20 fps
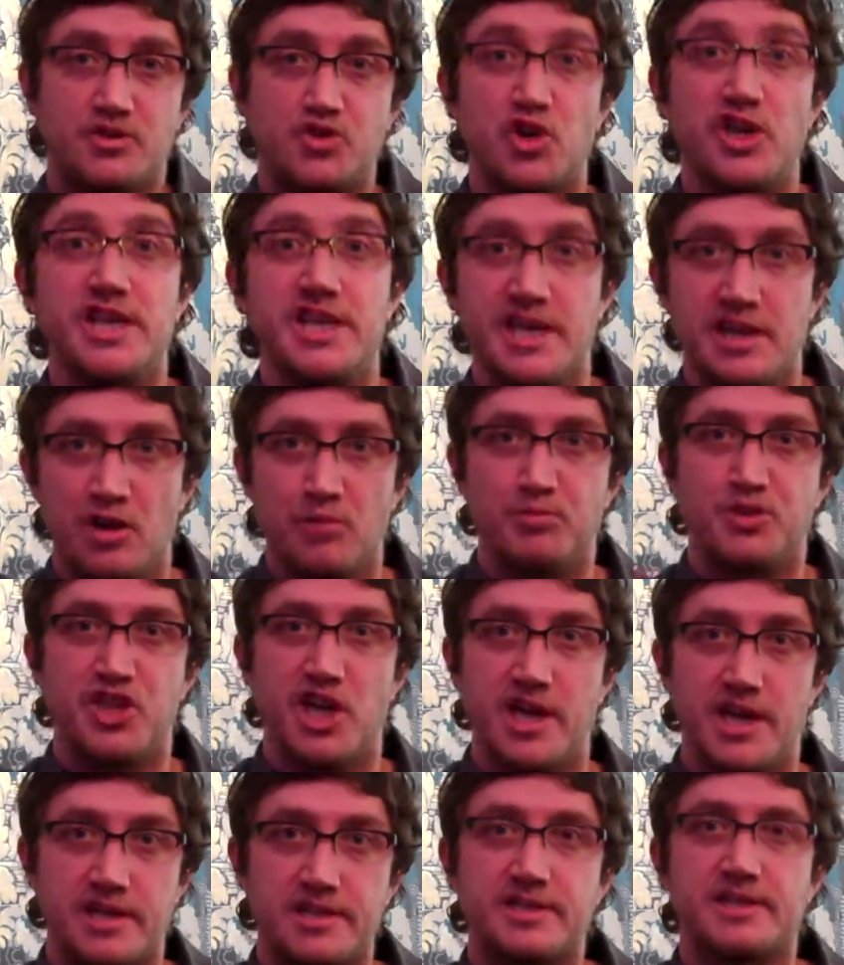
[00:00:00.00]
trading
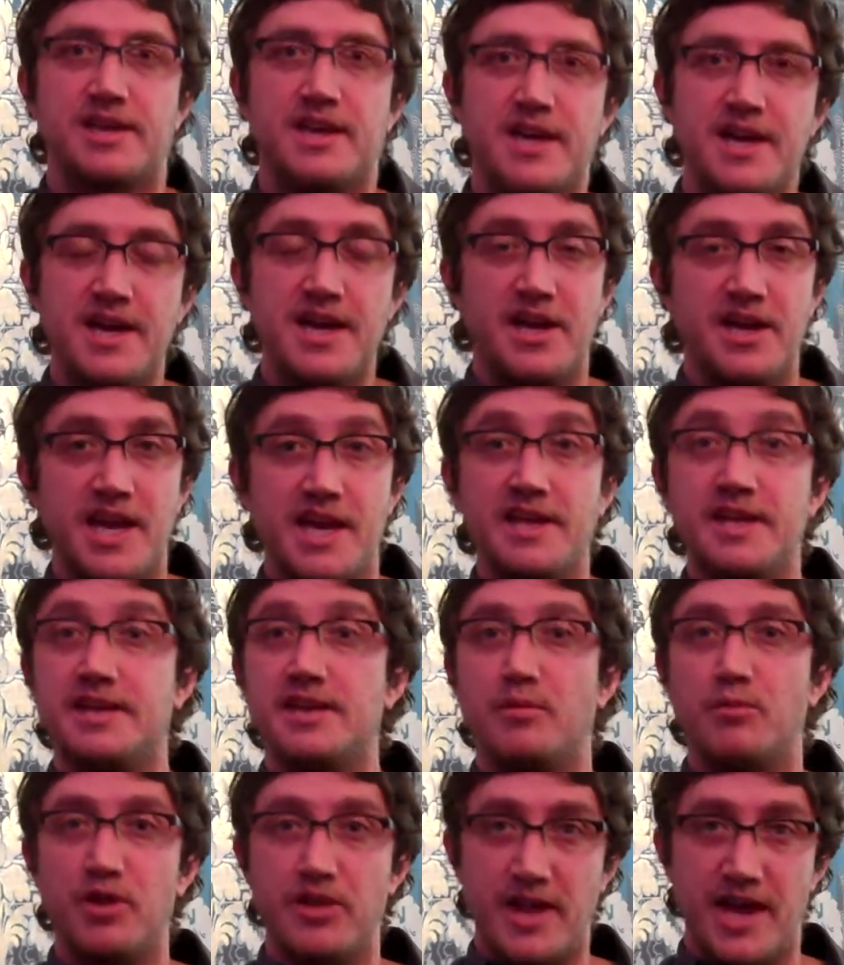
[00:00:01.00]
objects, and he
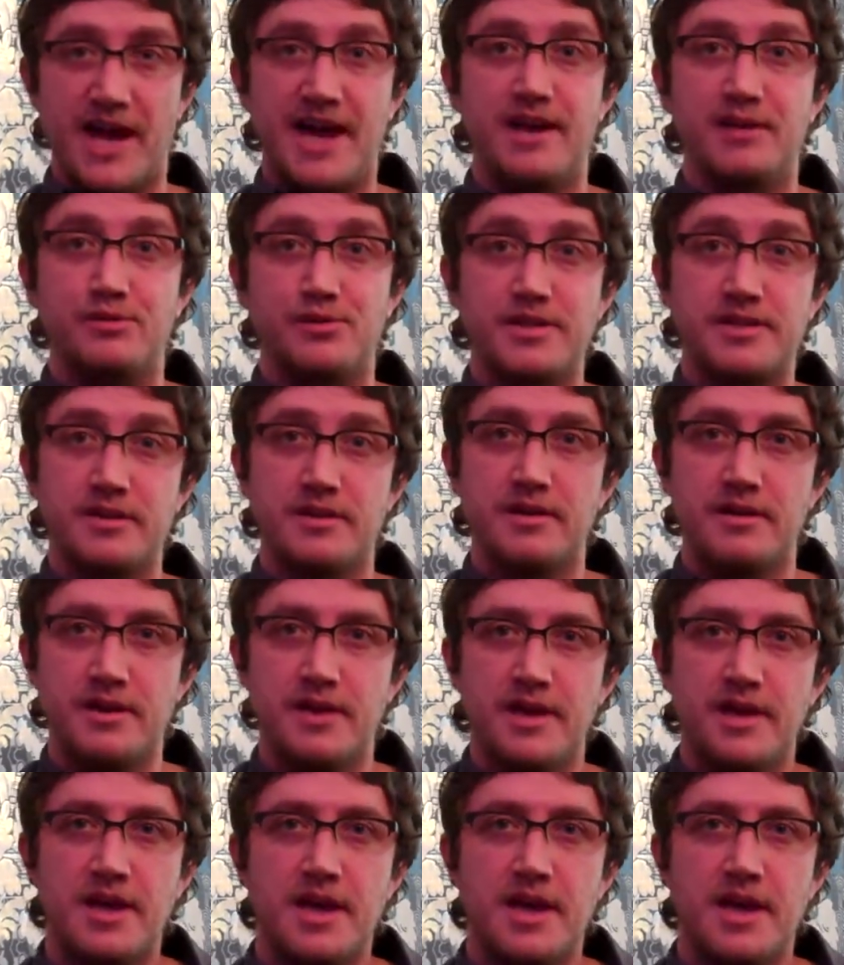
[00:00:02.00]
ended up with a house.